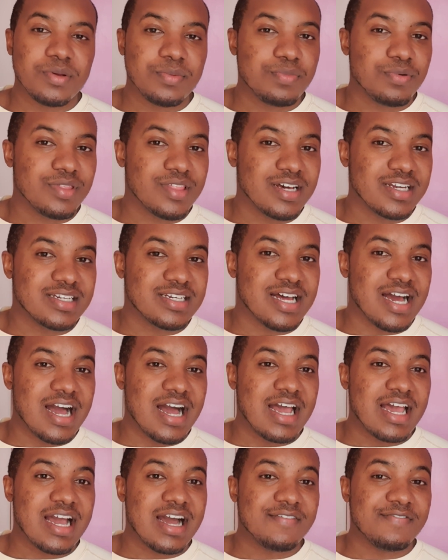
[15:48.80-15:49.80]
that
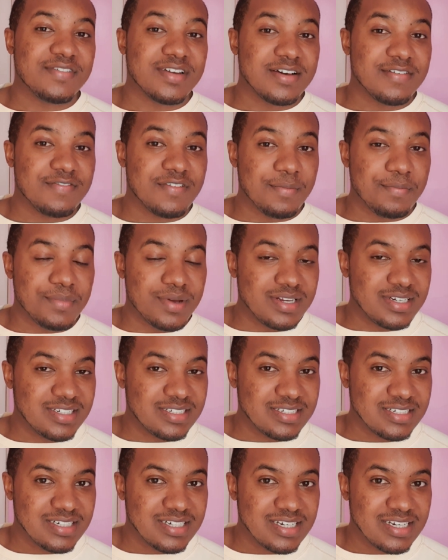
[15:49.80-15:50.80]
I have never met,
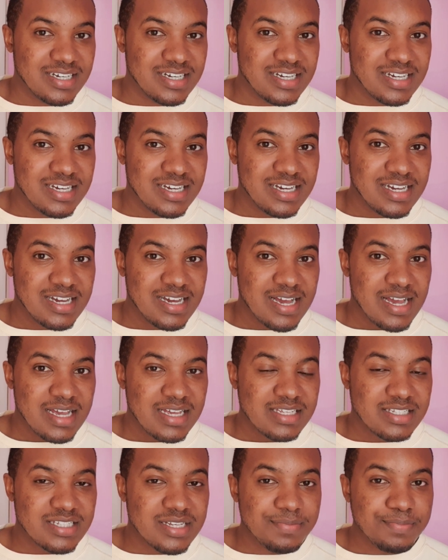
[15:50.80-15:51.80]

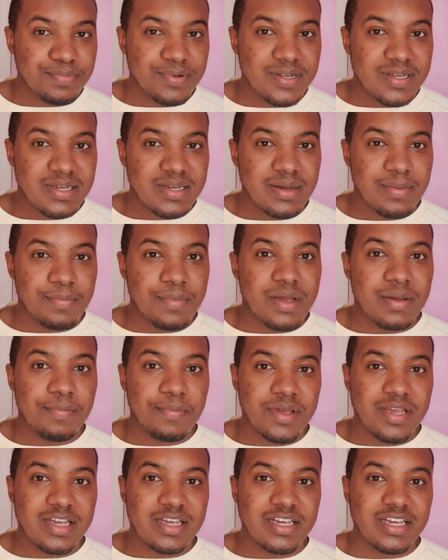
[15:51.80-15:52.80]
simply by
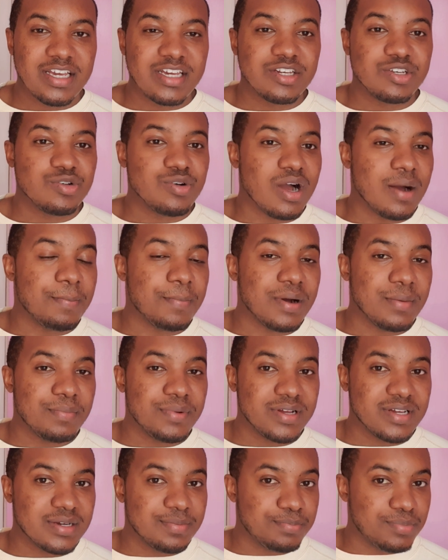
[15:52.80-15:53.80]
being into a
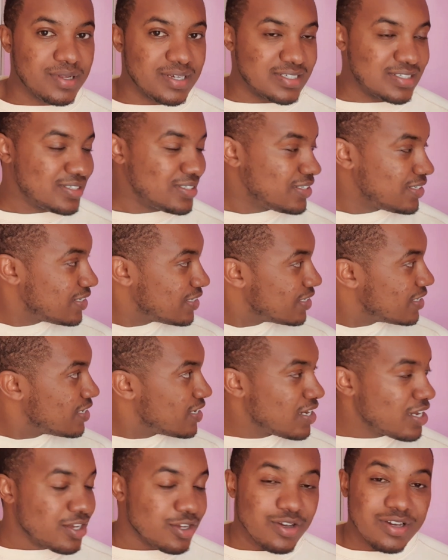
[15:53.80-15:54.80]
public place.
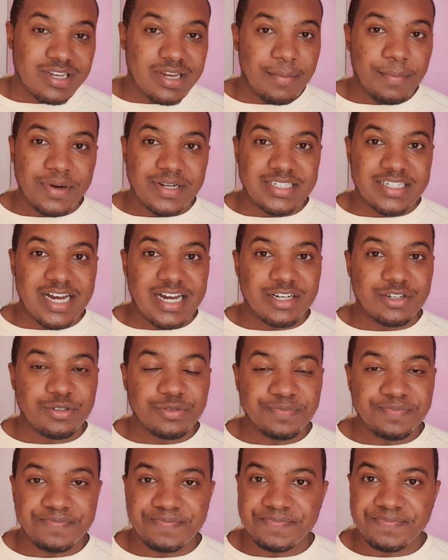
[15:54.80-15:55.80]
You're in a matatu
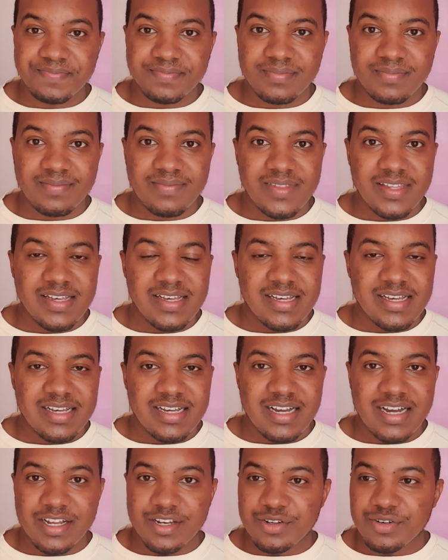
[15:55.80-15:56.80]

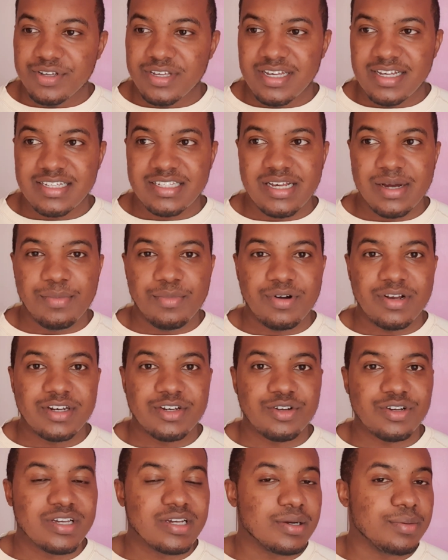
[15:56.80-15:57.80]
and you hear someone
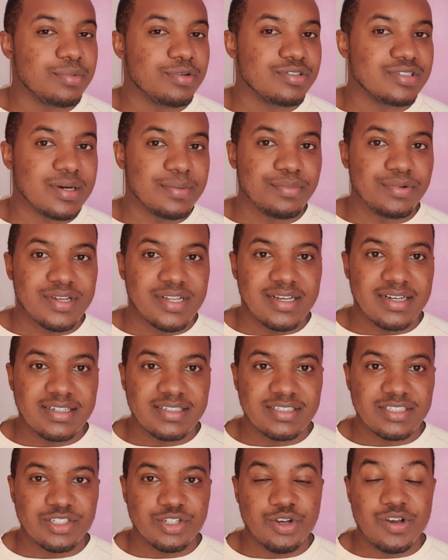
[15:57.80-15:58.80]
talking about somebody
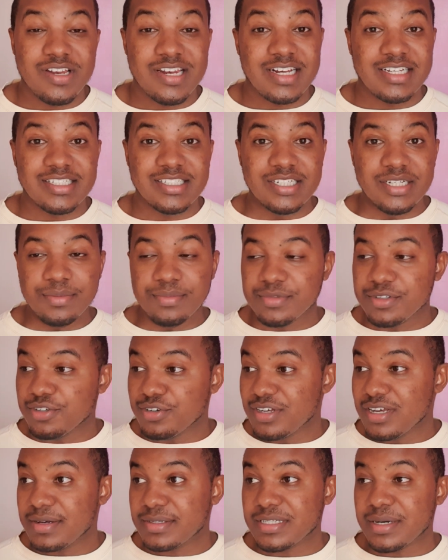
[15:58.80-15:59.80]
else. You're in a gym, you
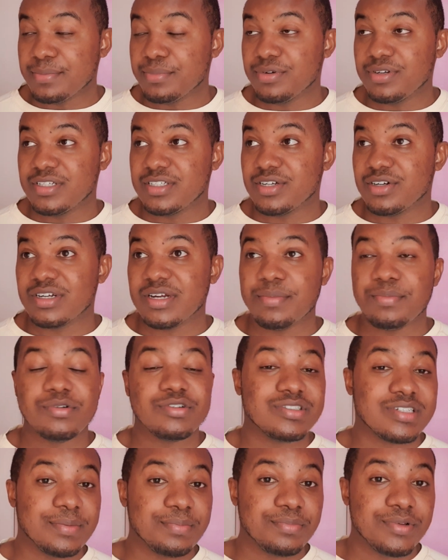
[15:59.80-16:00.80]
hear somebody talking about
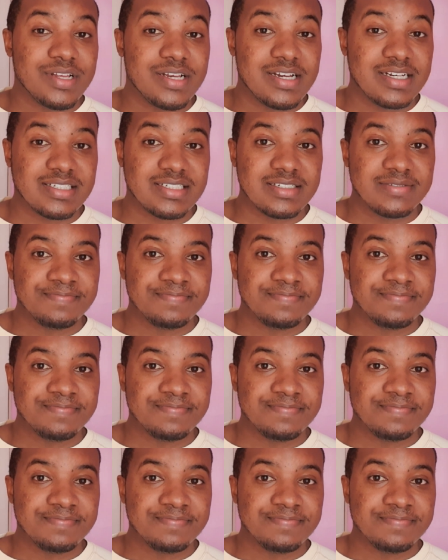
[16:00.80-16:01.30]
somebody else.